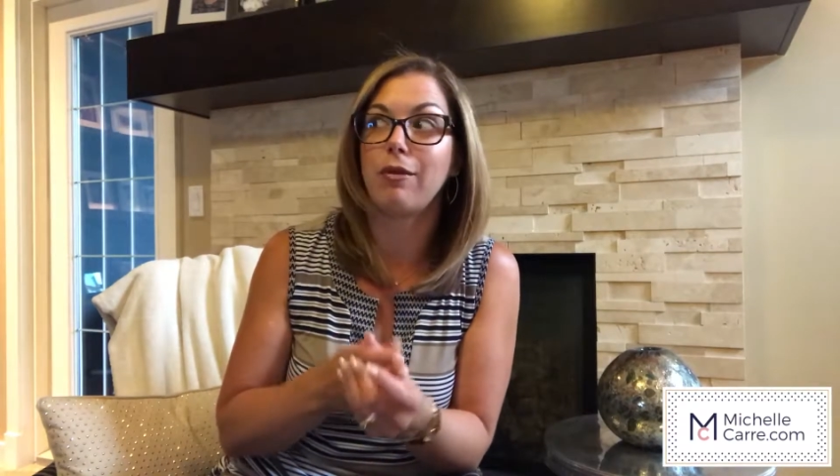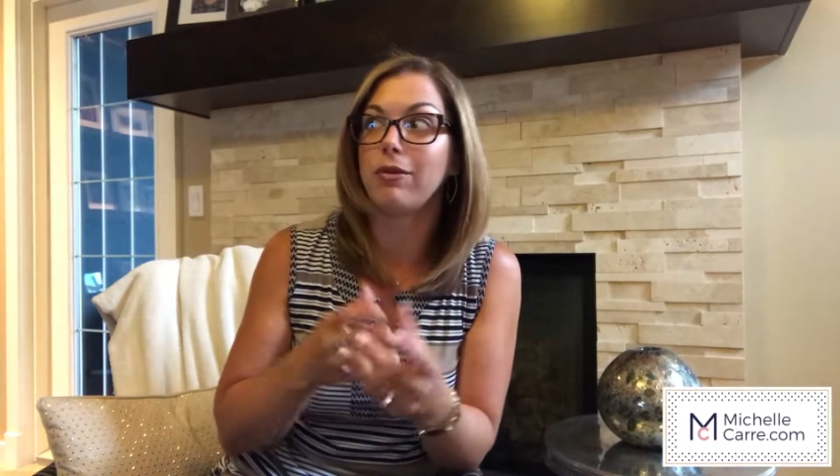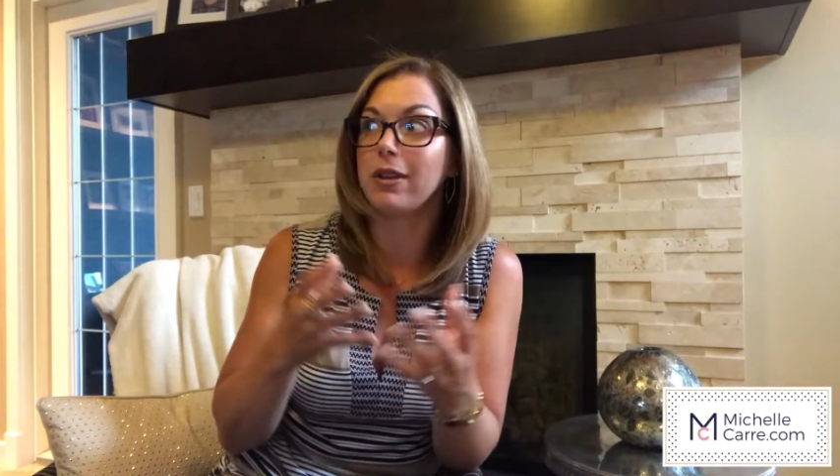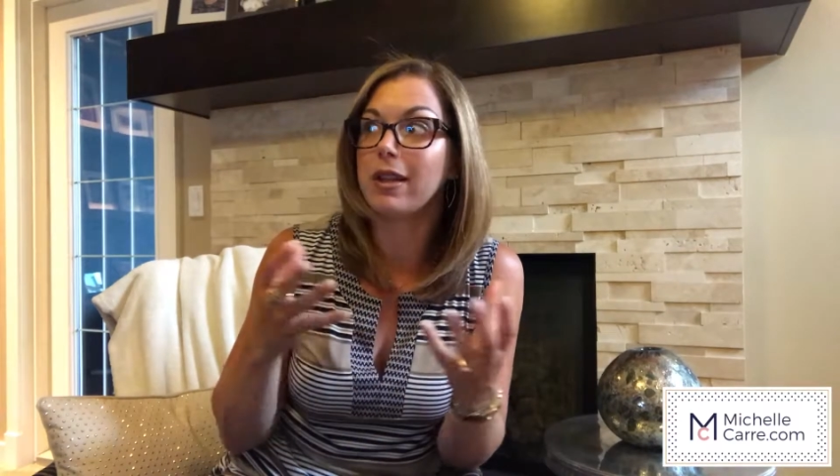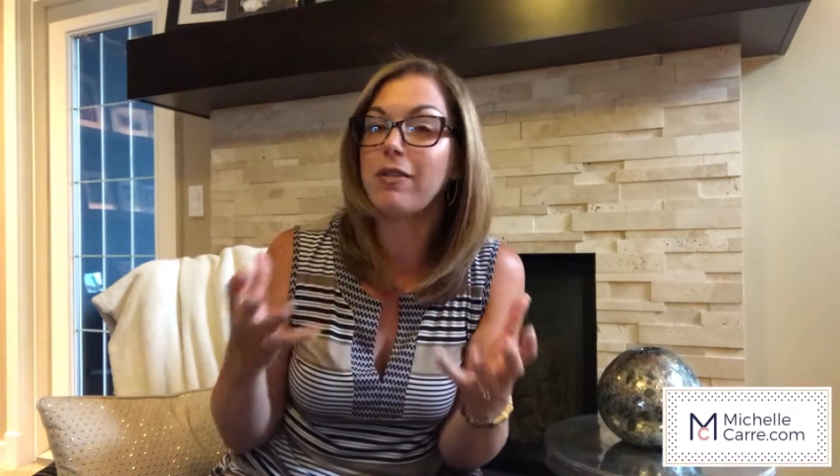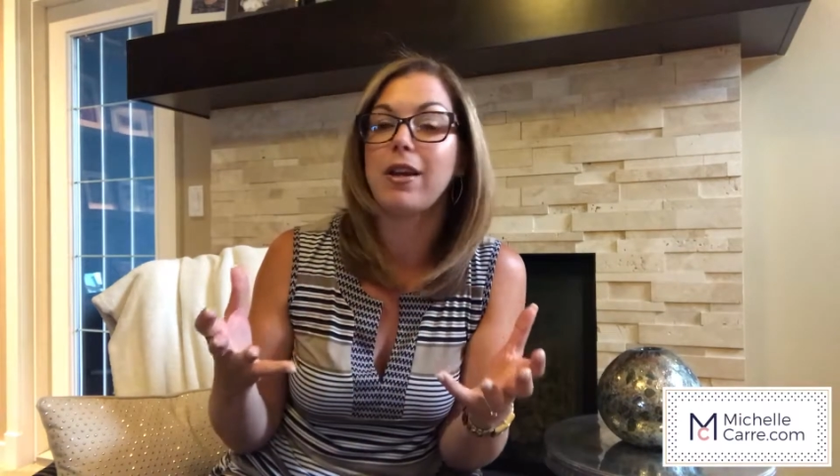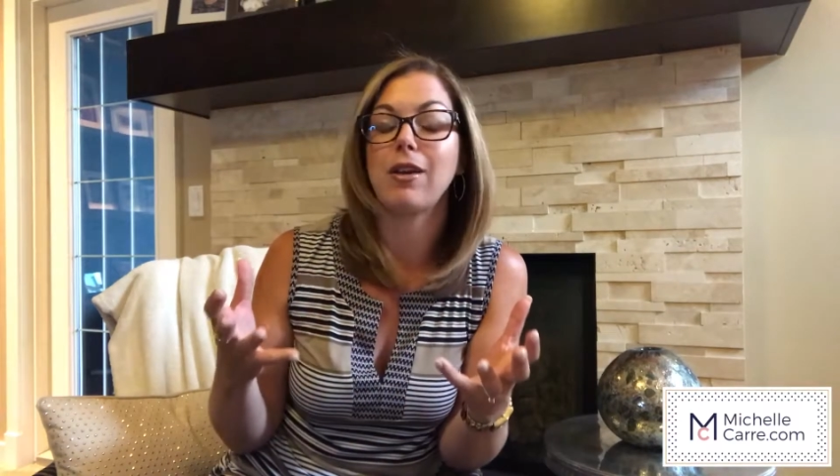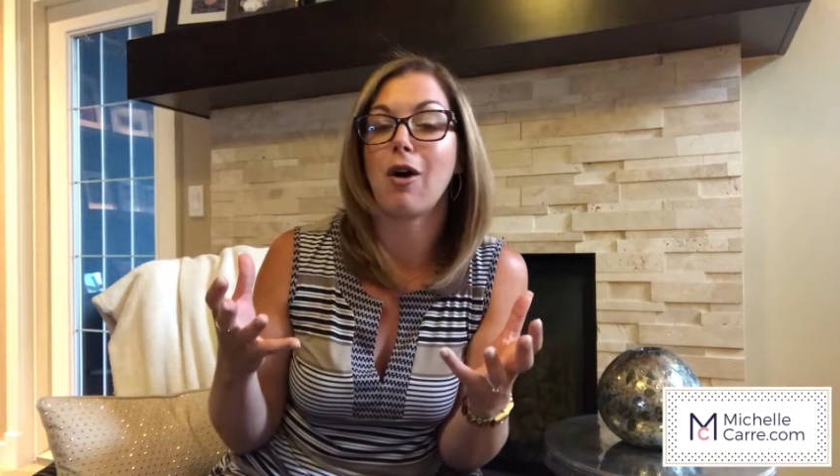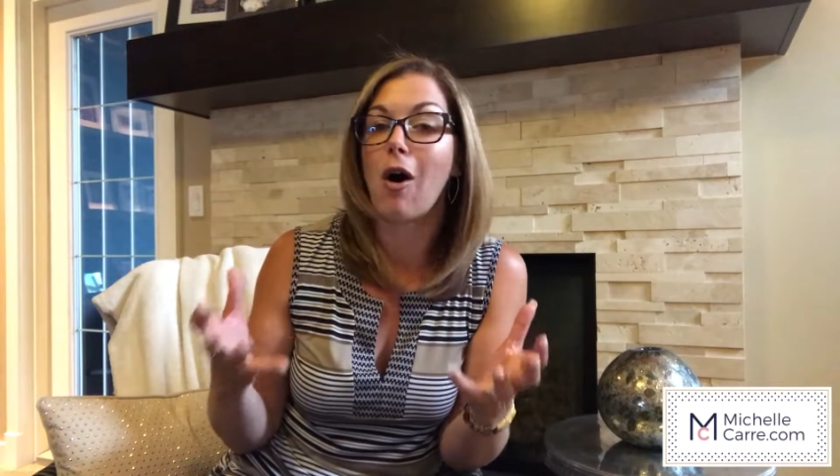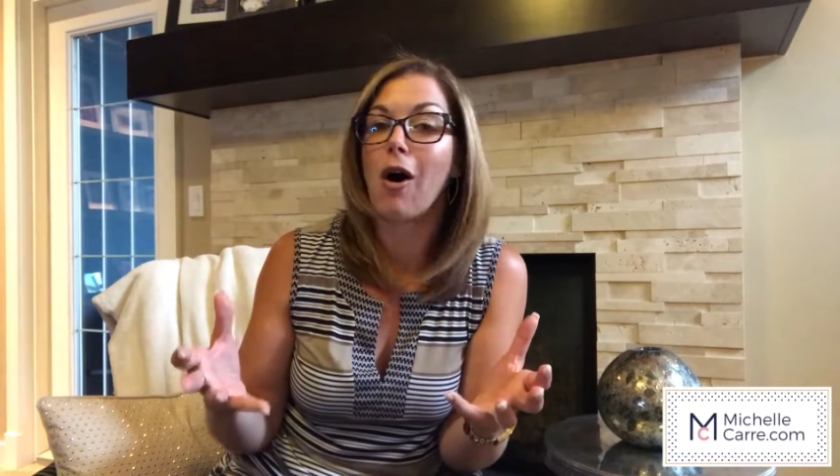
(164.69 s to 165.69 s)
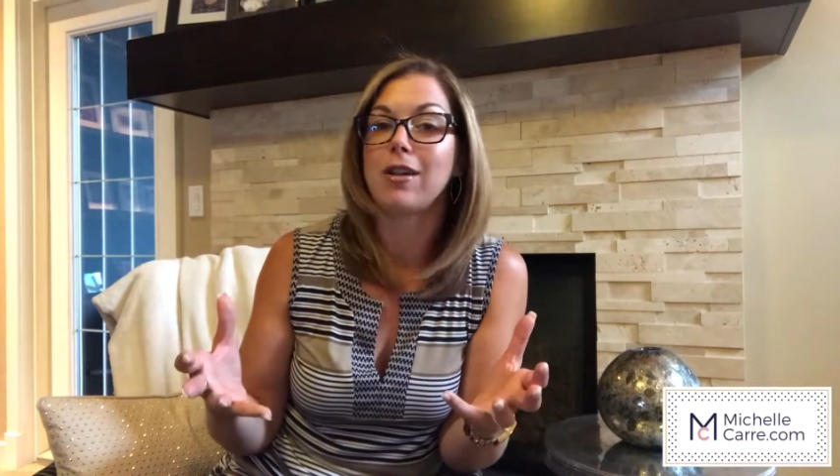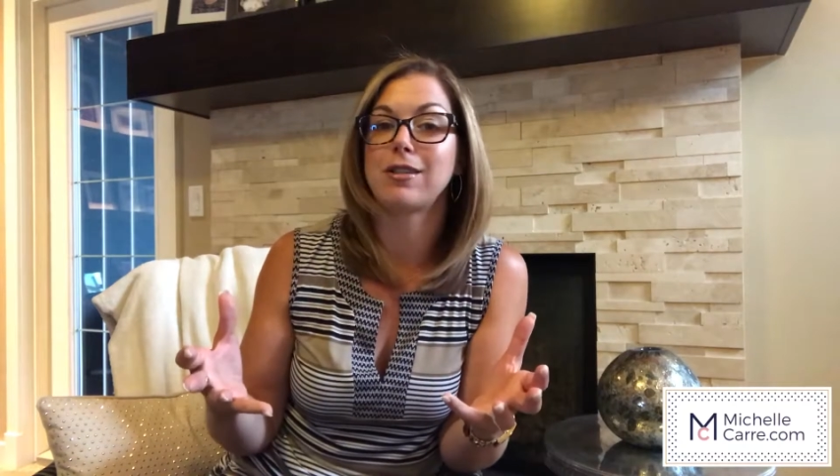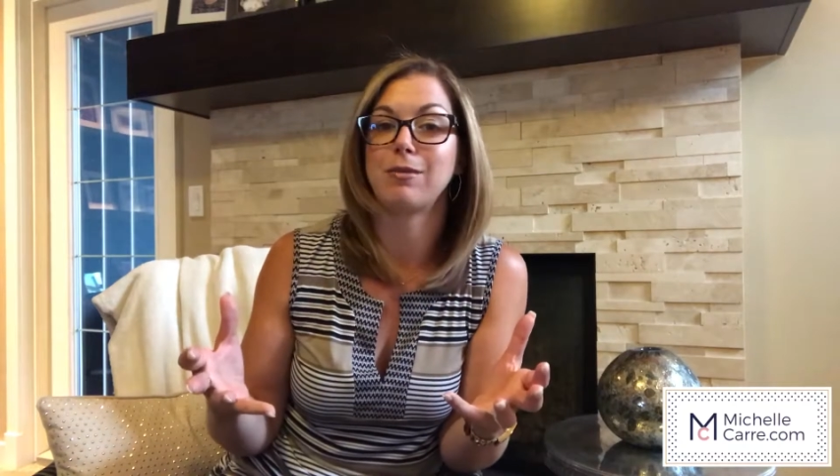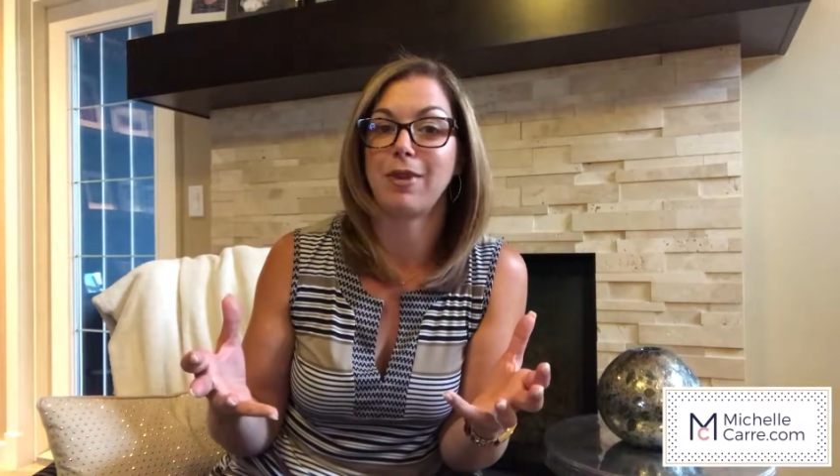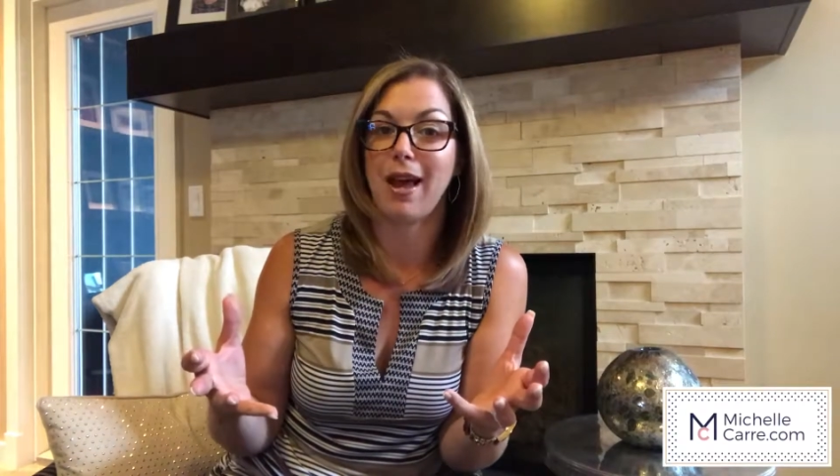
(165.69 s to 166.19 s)
of living an
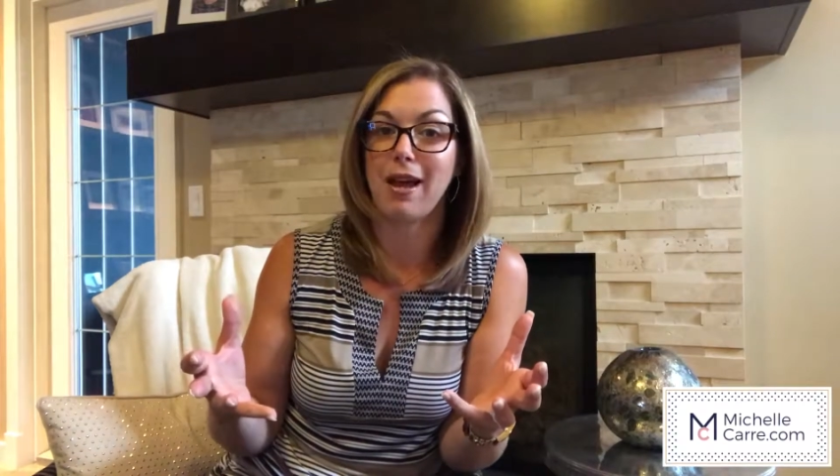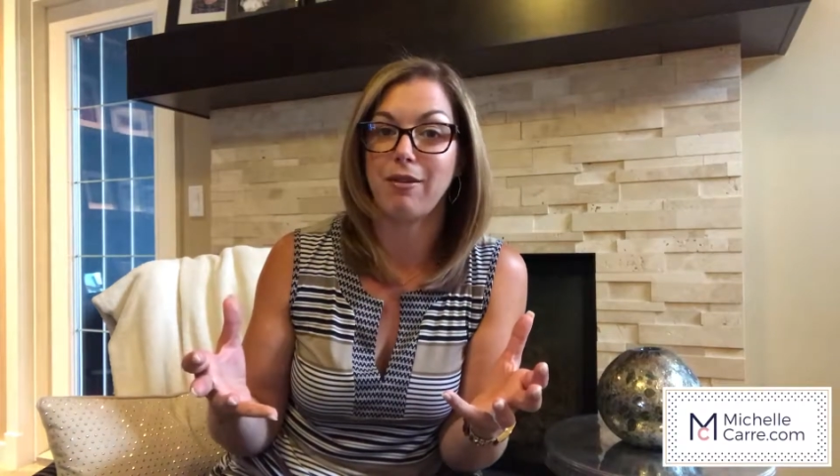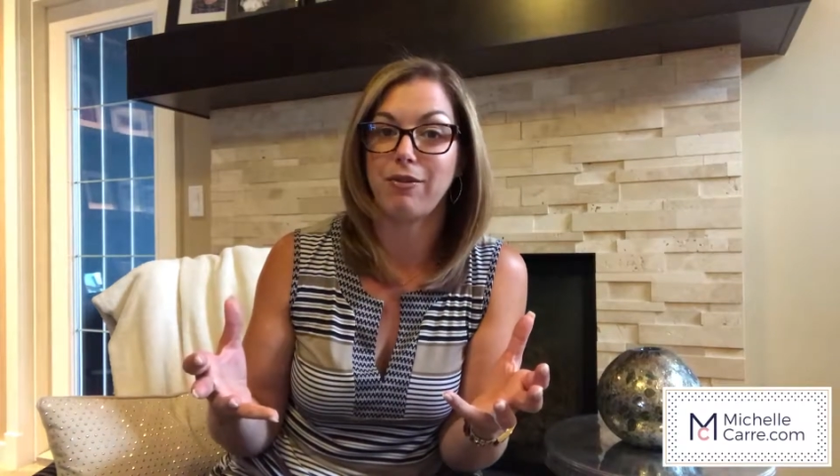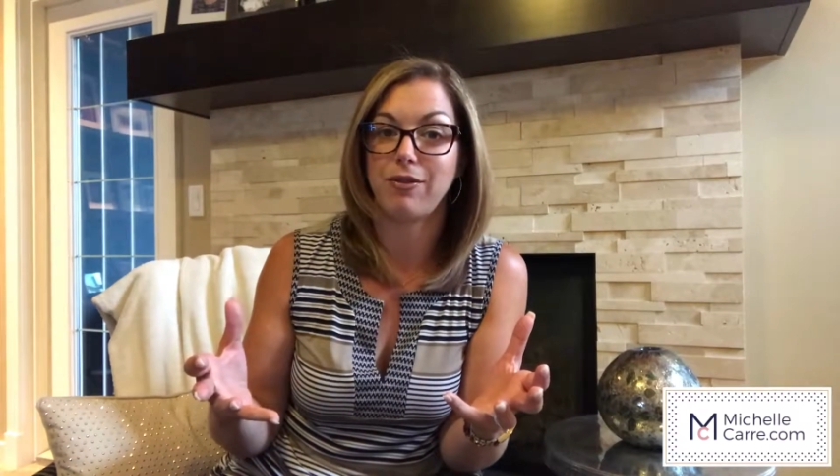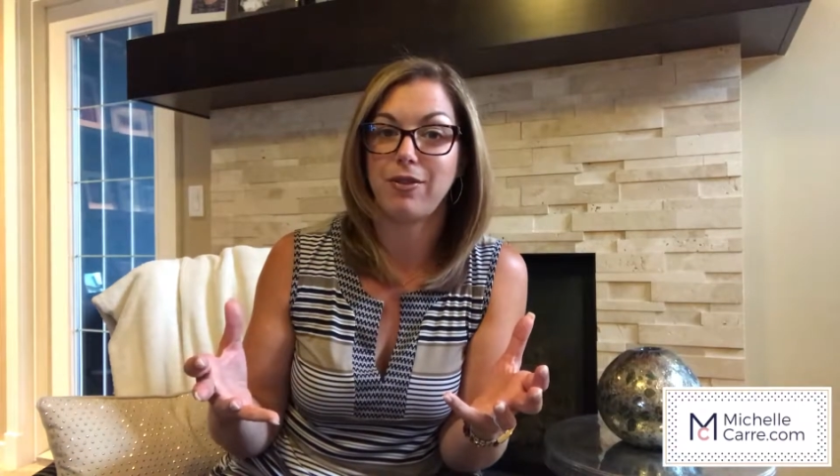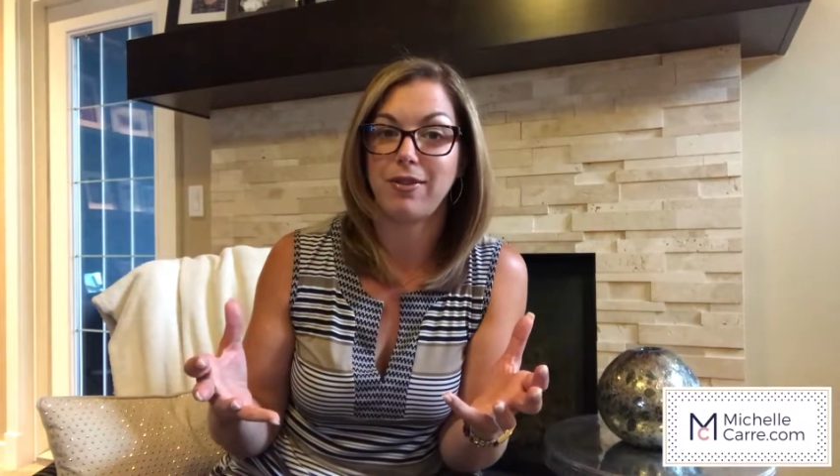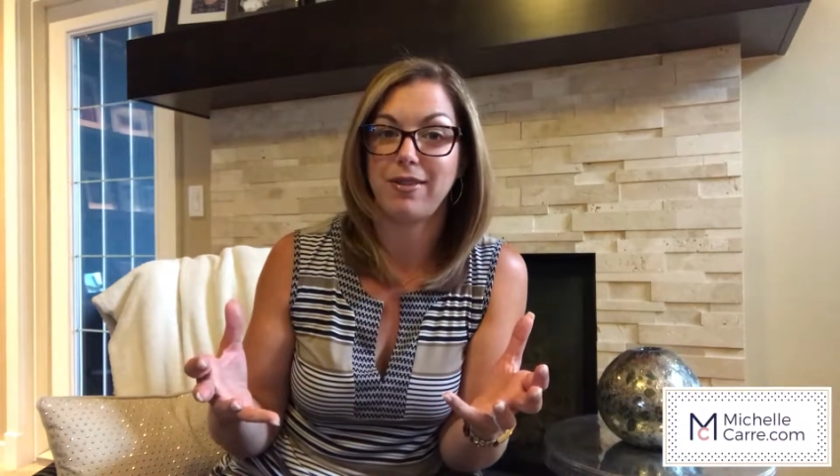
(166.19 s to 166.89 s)
awesome life.